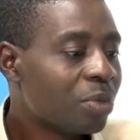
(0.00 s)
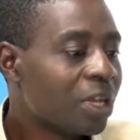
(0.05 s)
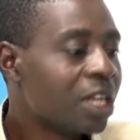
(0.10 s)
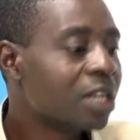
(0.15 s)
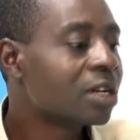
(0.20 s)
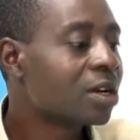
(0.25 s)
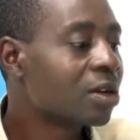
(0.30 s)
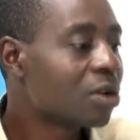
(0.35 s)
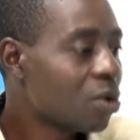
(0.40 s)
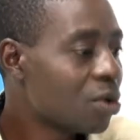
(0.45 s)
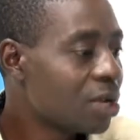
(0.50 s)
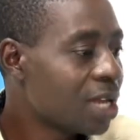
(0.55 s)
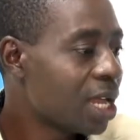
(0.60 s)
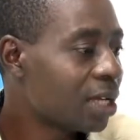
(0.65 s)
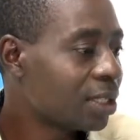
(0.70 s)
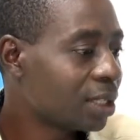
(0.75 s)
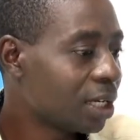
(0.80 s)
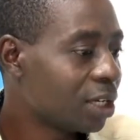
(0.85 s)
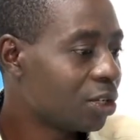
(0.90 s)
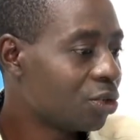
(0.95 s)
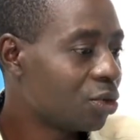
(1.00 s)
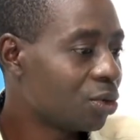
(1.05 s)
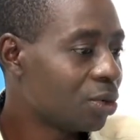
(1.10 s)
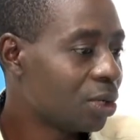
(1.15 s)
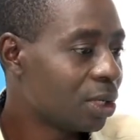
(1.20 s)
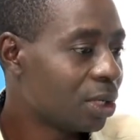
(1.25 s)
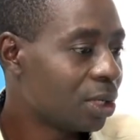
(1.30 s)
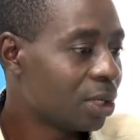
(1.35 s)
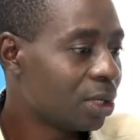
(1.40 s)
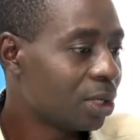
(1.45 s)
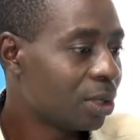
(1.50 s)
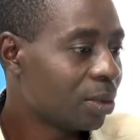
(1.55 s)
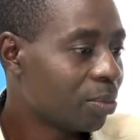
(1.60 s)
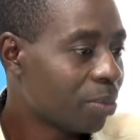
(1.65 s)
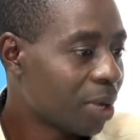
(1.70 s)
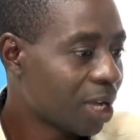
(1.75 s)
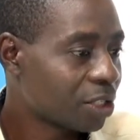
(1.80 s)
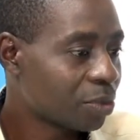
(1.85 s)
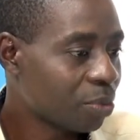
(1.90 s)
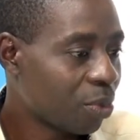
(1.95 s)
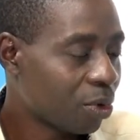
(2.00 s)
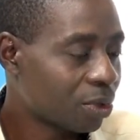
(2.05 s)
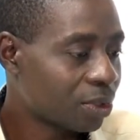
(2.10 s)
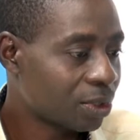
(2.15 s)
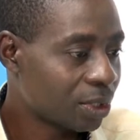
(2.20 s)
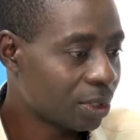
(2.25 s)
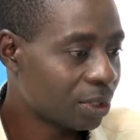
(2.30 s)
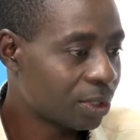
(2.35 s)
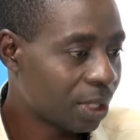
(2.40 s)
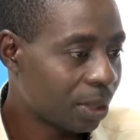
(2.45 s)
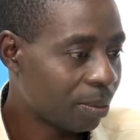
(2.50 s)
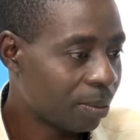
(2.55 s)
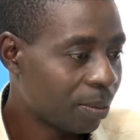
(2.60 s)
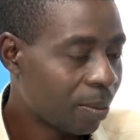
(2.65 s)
included into the passport system,